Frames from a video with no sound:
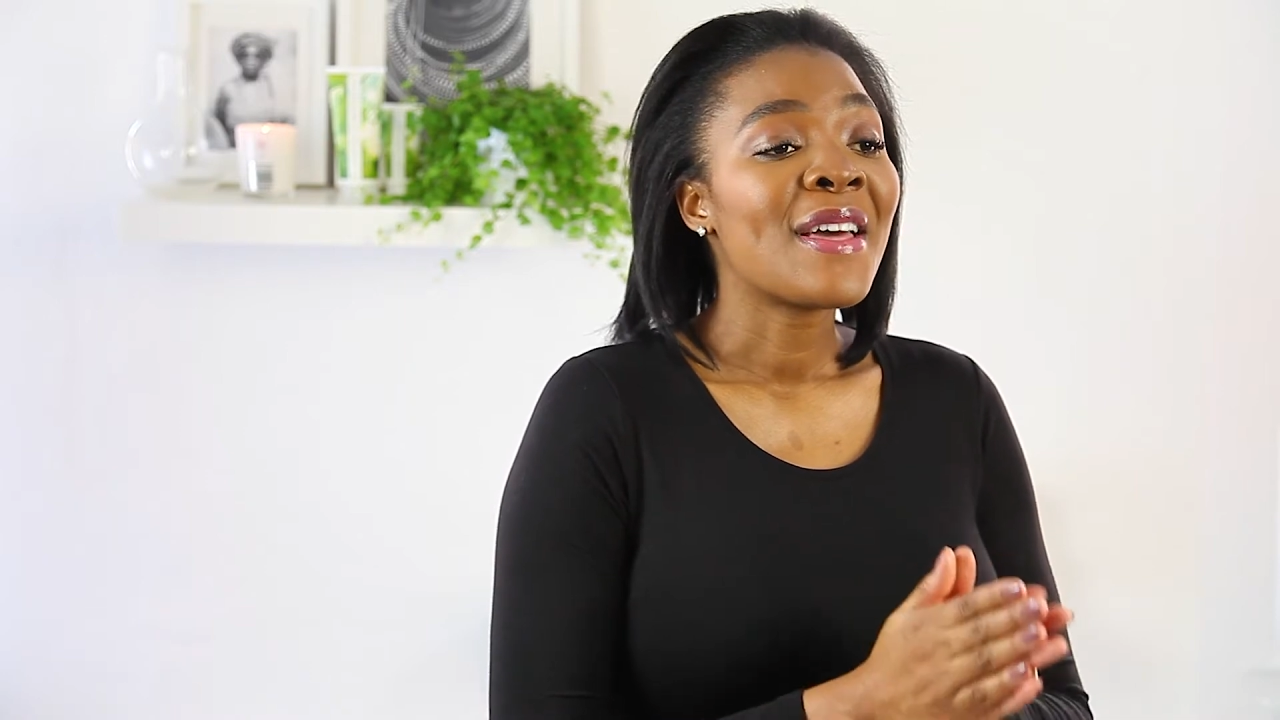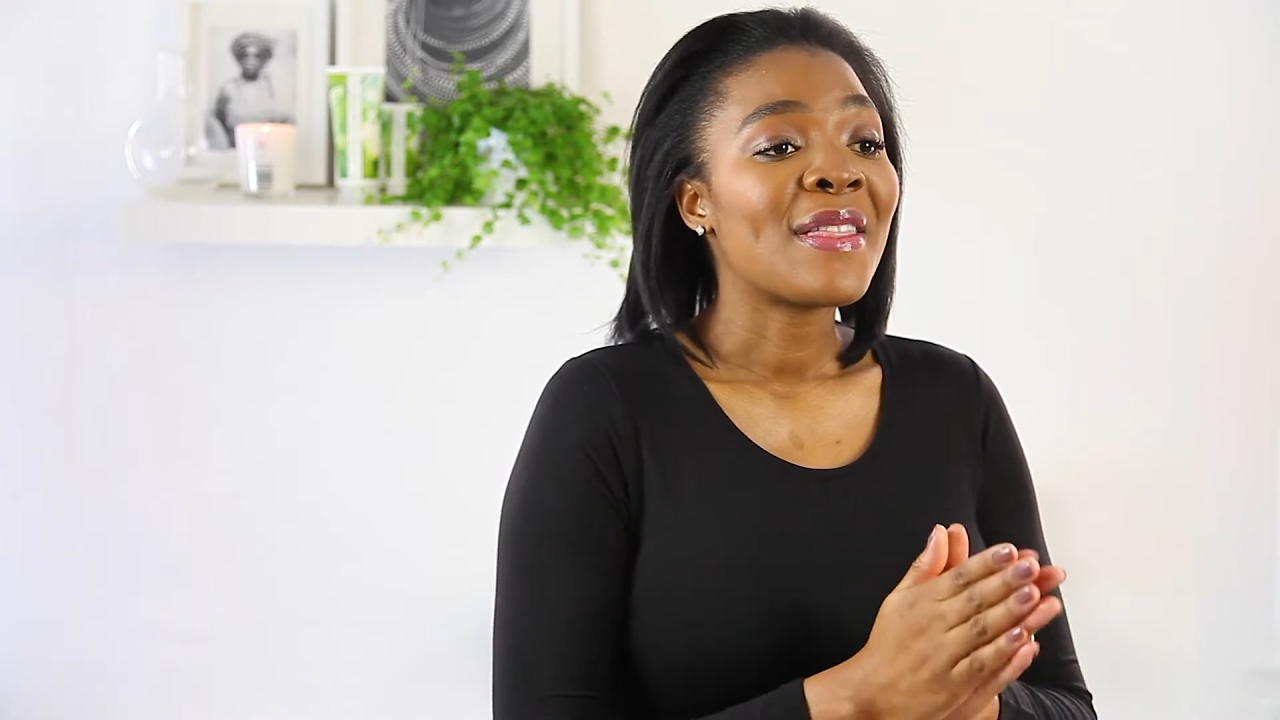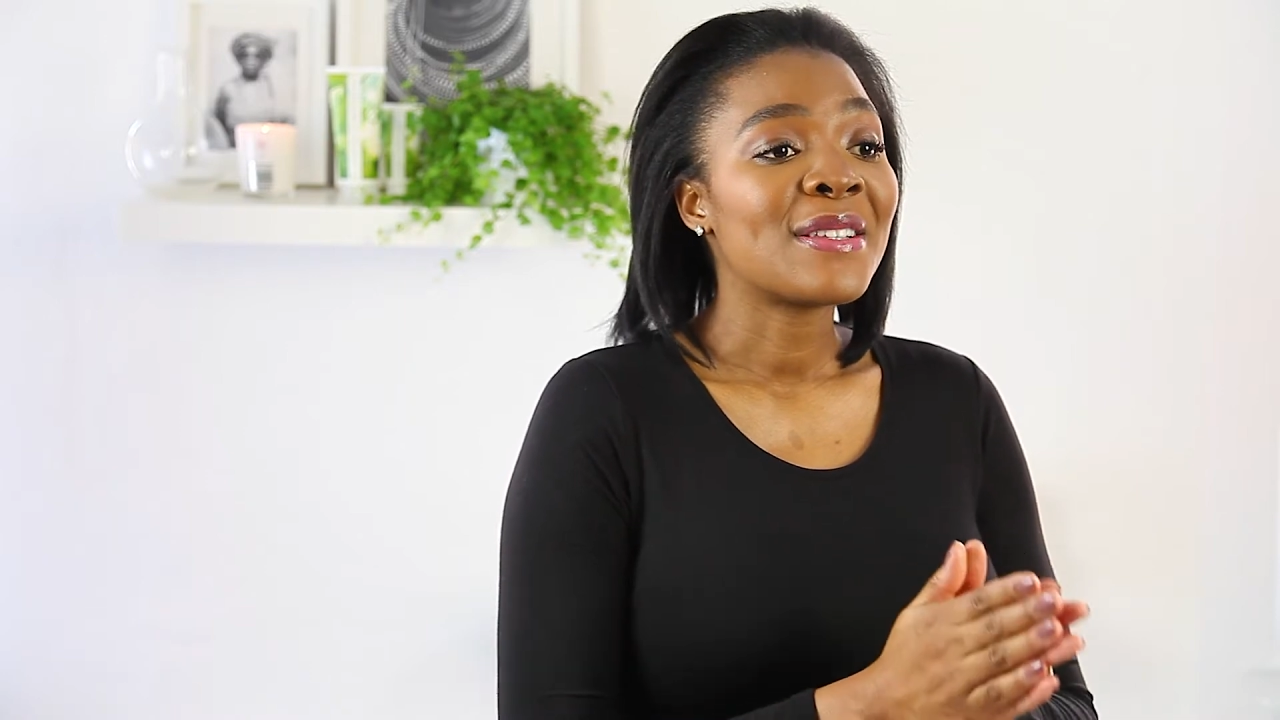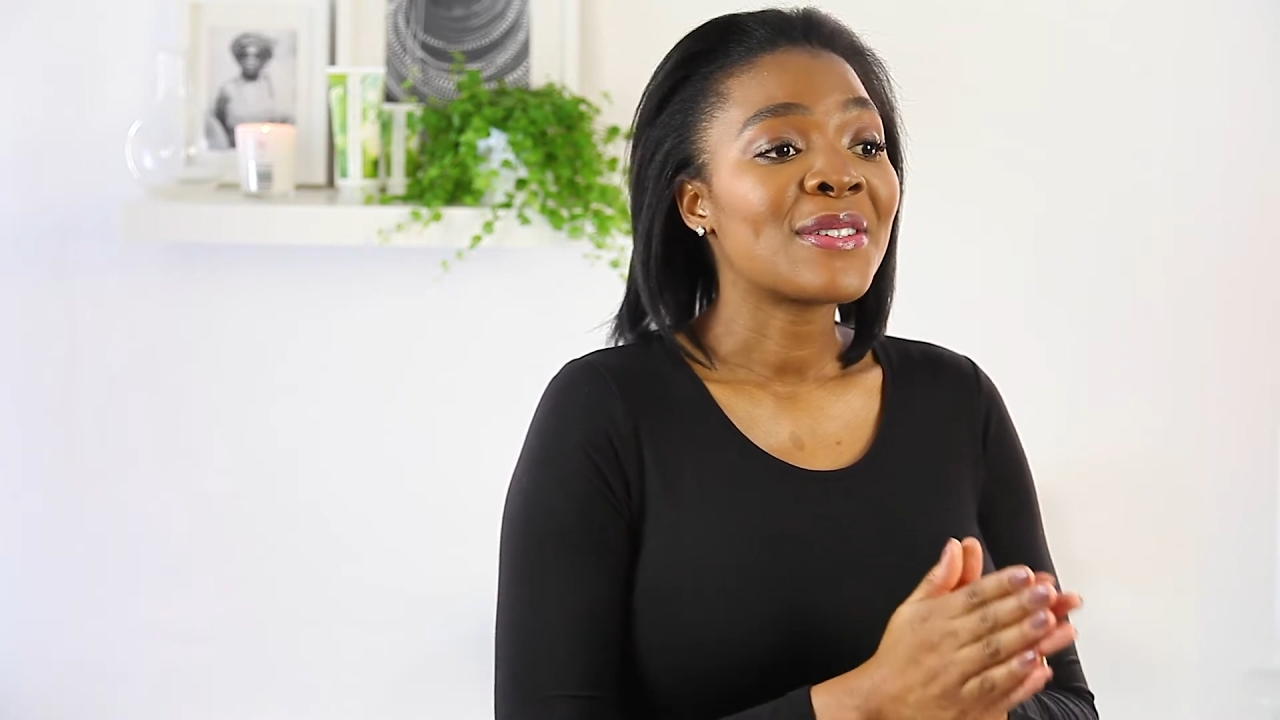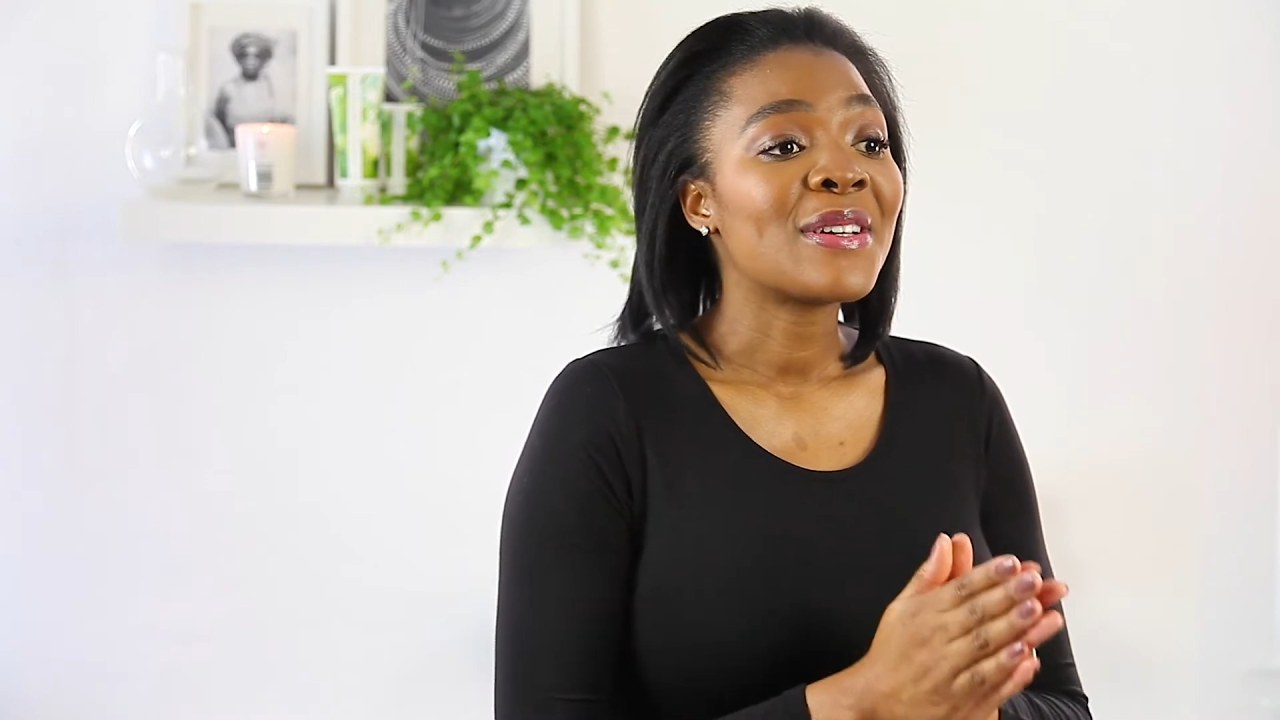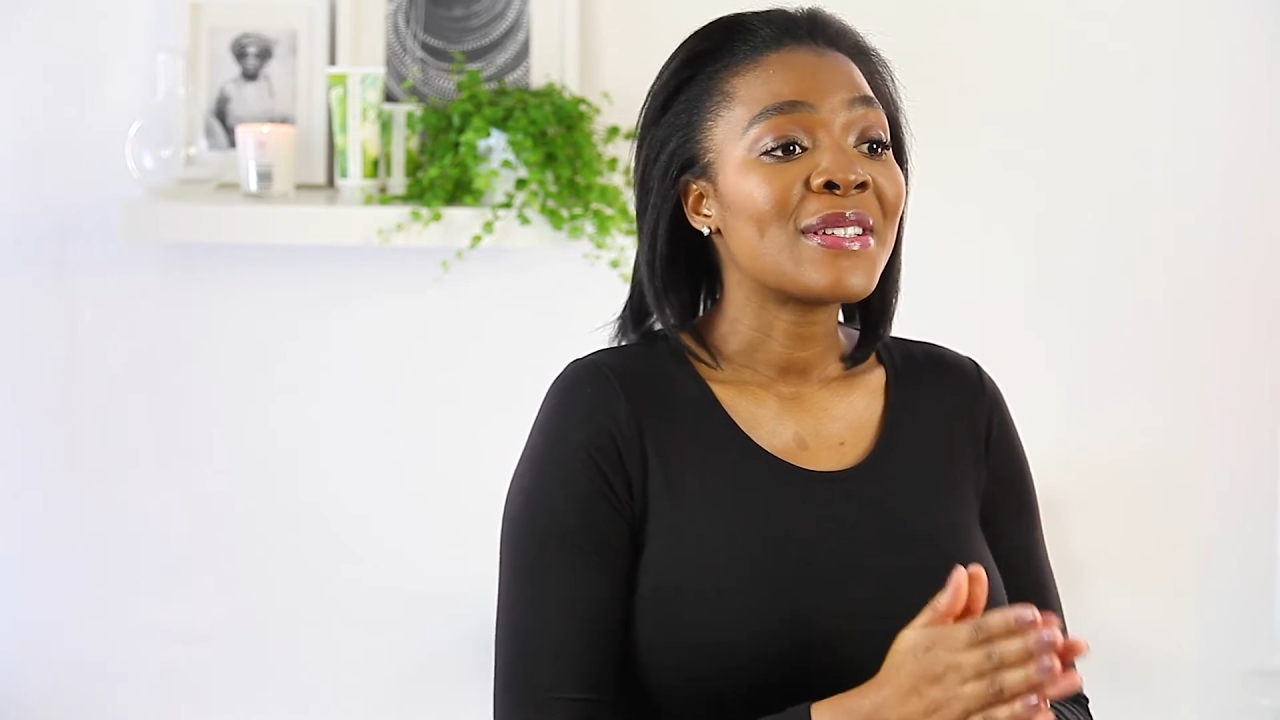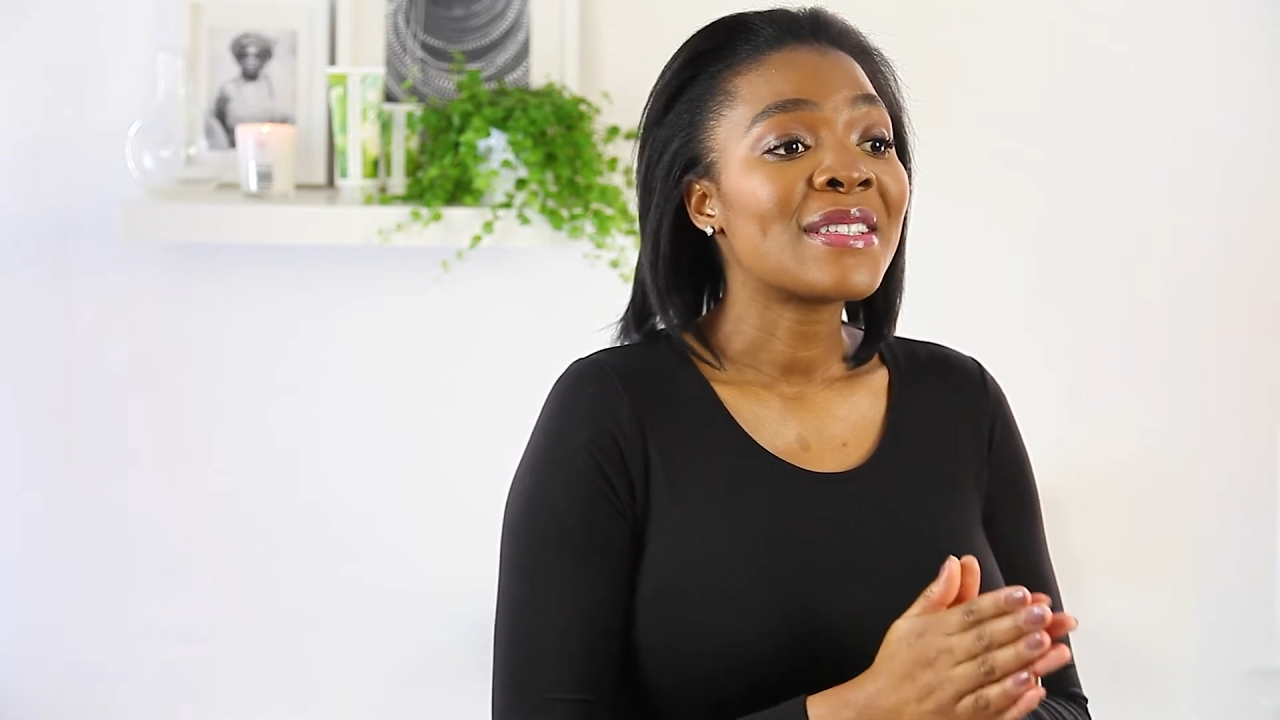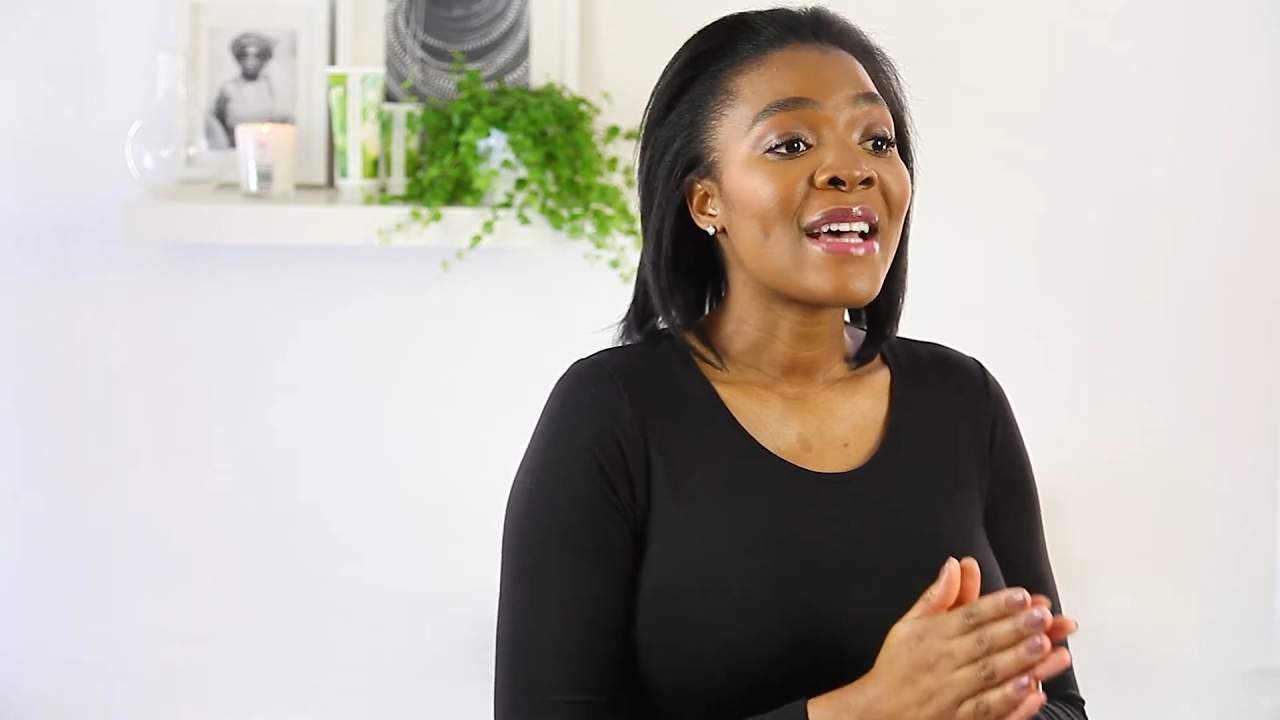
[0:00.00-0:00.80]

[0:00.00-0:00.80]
that's going to